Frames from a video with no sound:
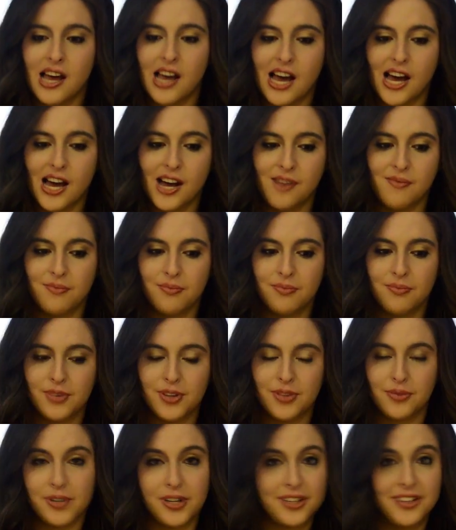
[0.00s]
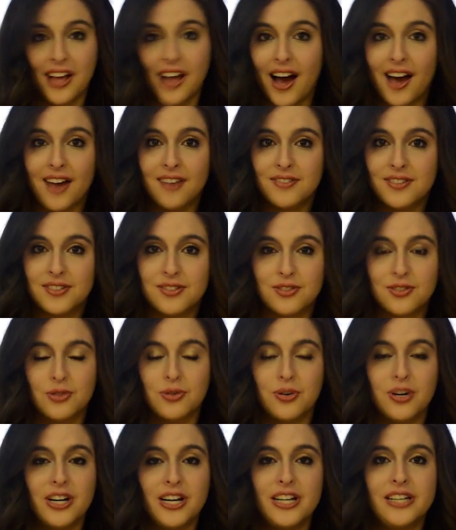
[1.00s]
um, with real lives and
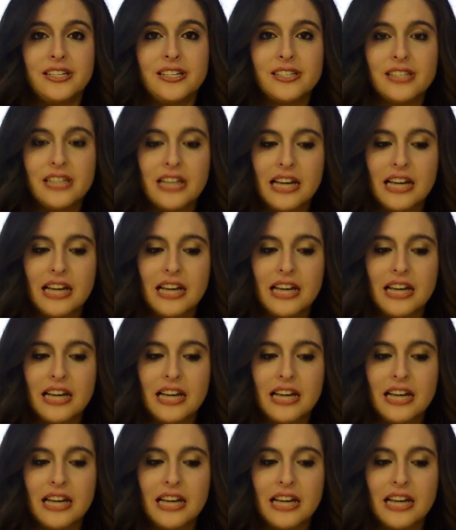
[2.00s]
stories.